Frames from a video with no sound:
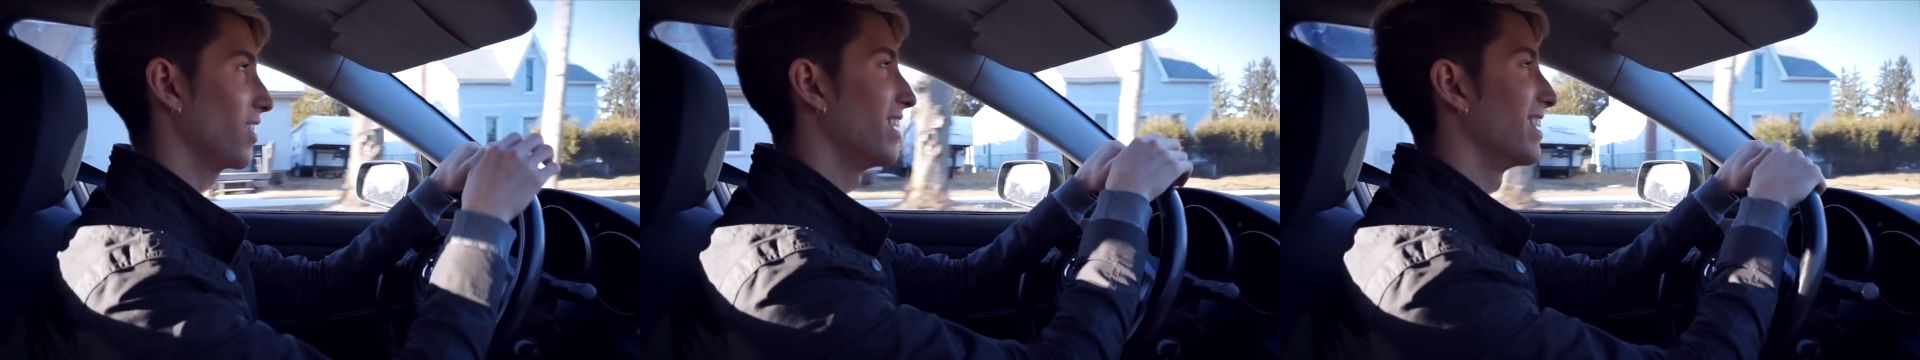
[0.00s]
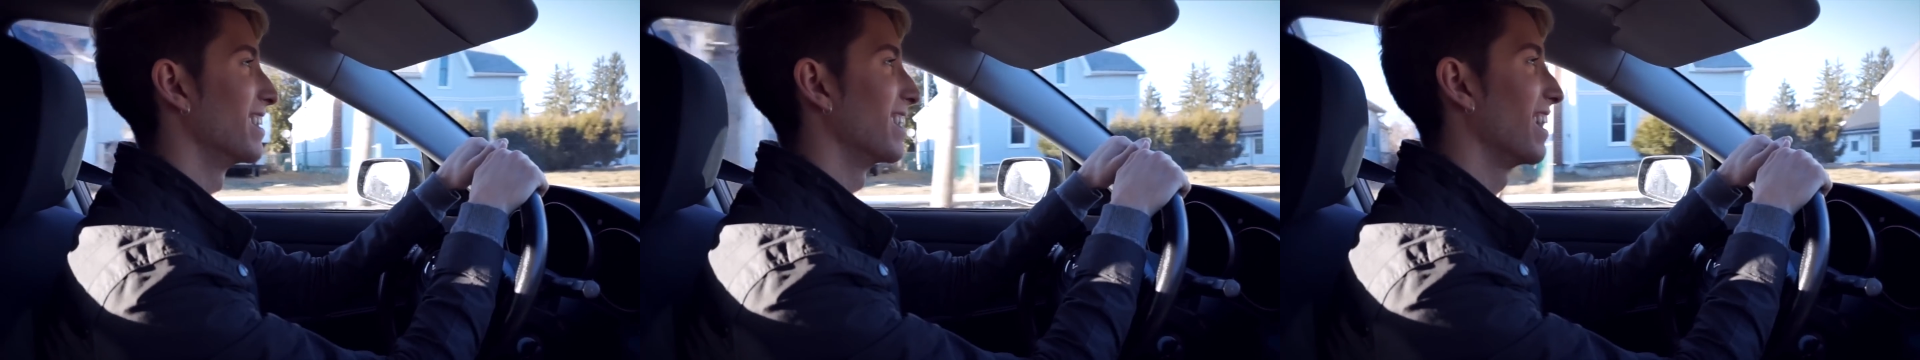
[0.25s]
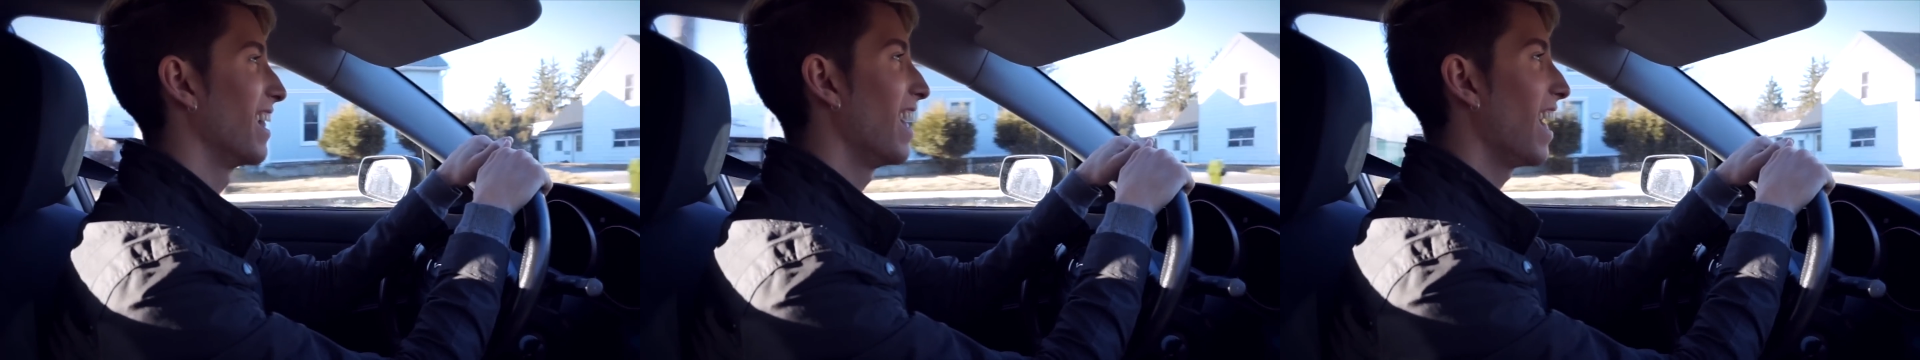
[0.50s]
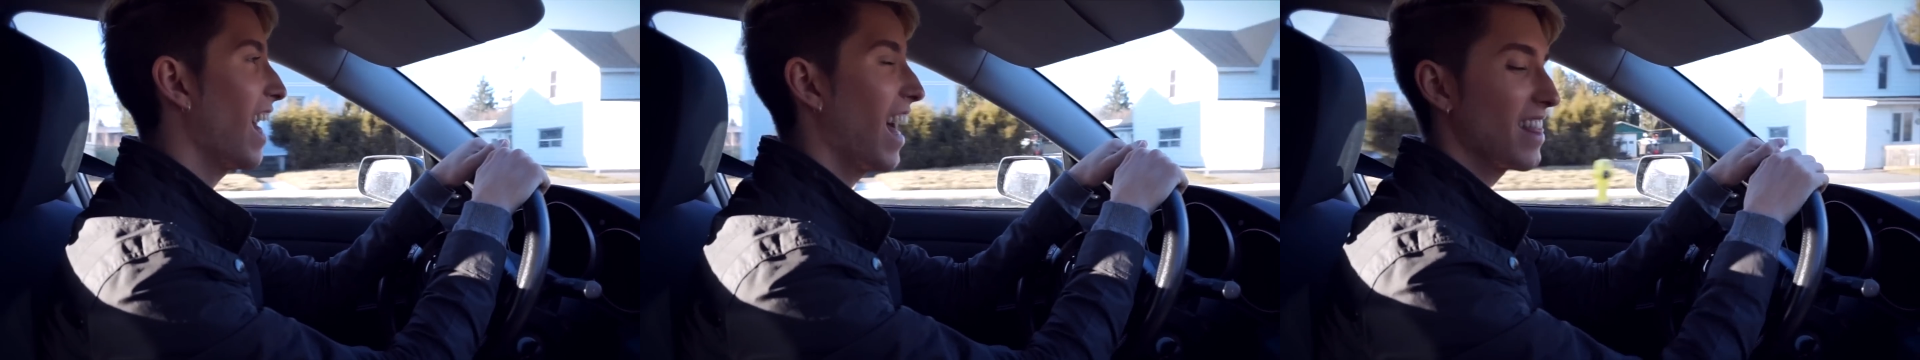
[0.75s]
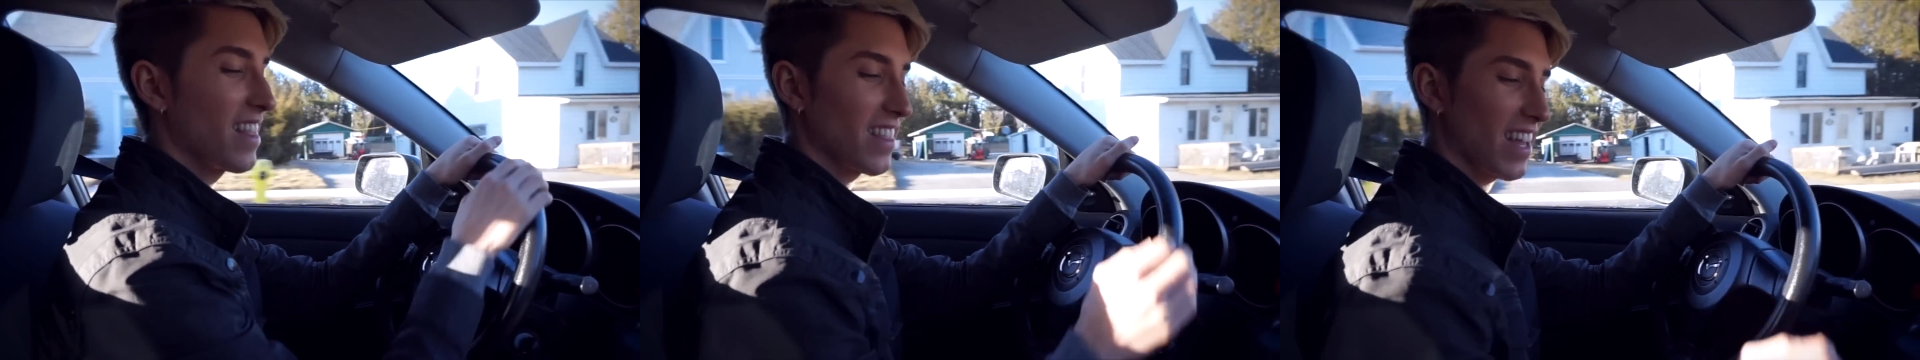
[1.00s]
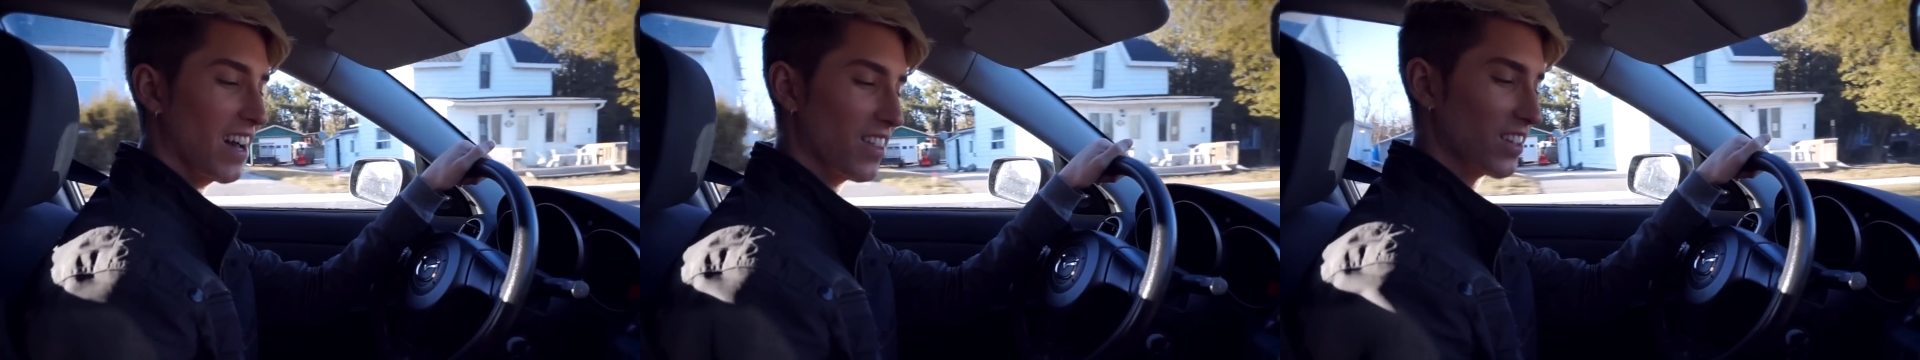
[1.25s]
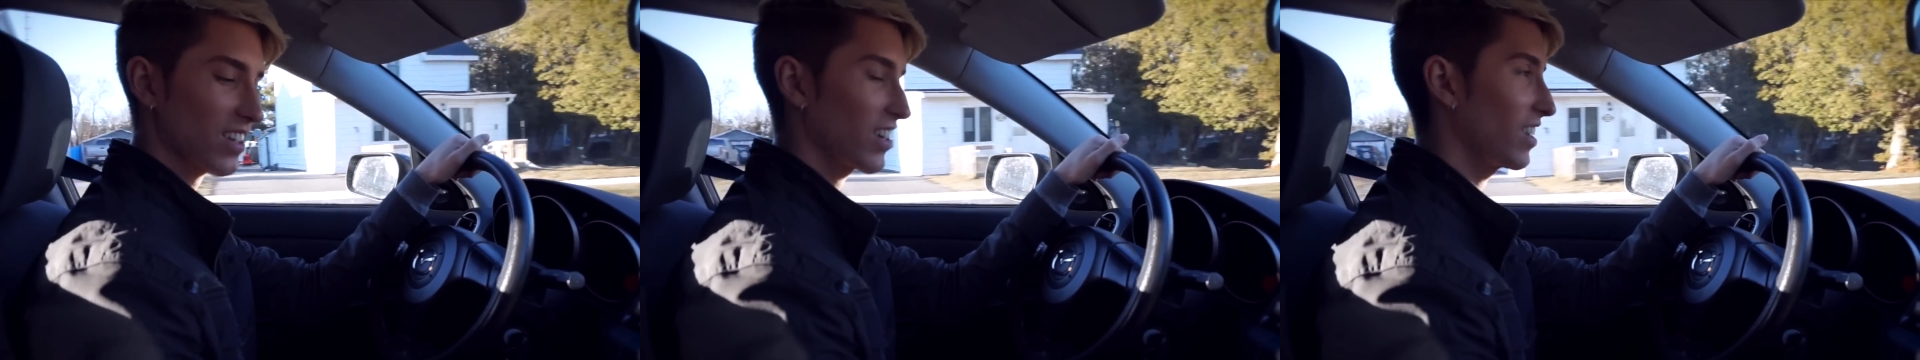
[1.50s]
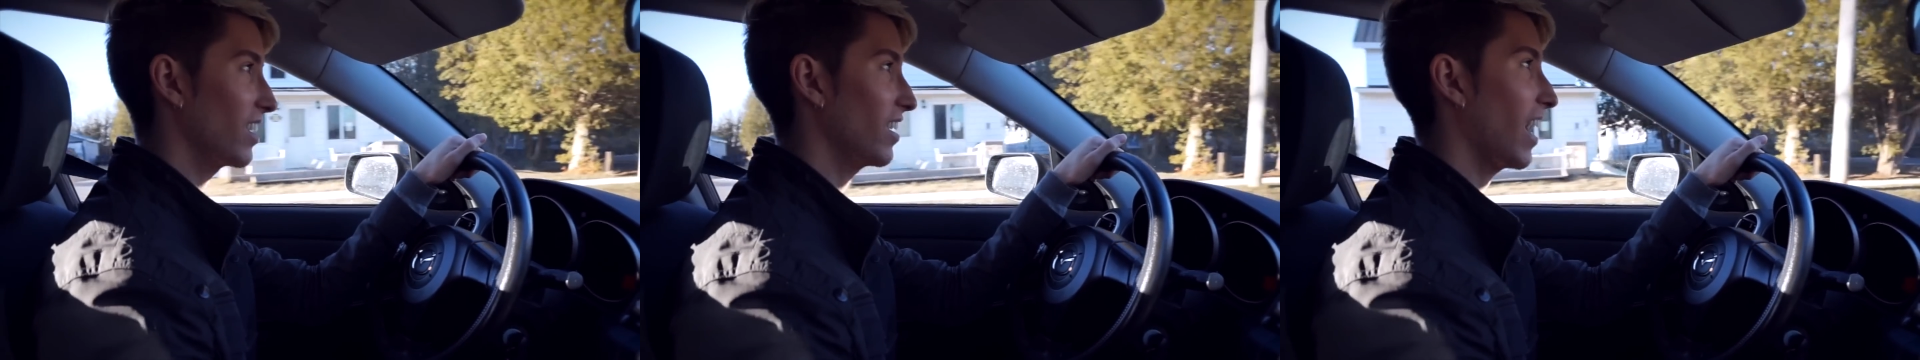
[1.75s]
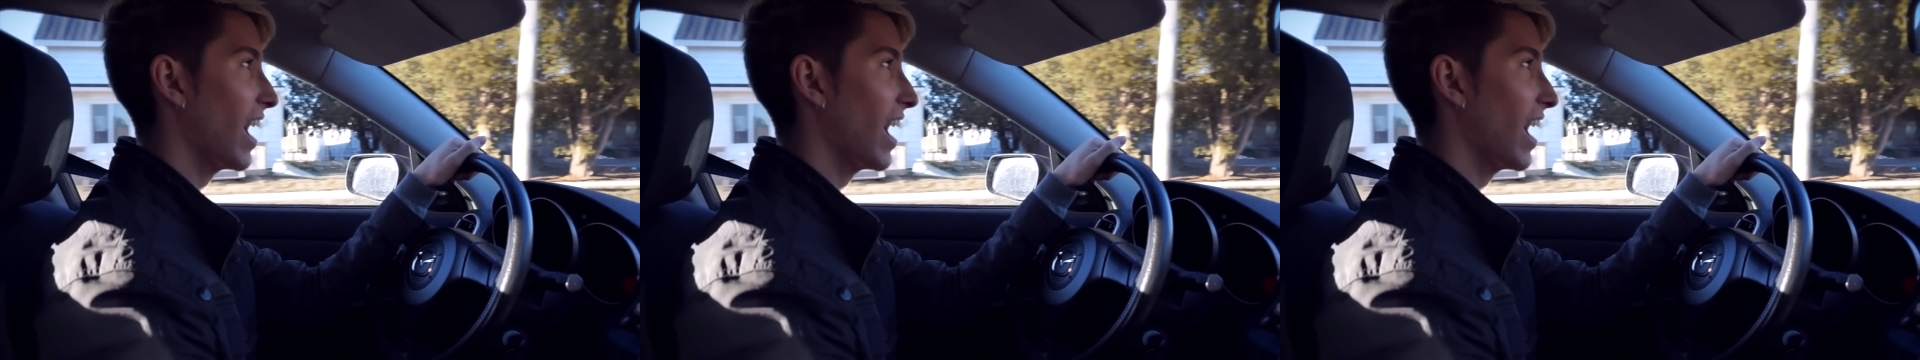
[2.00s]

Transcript: And then the other girl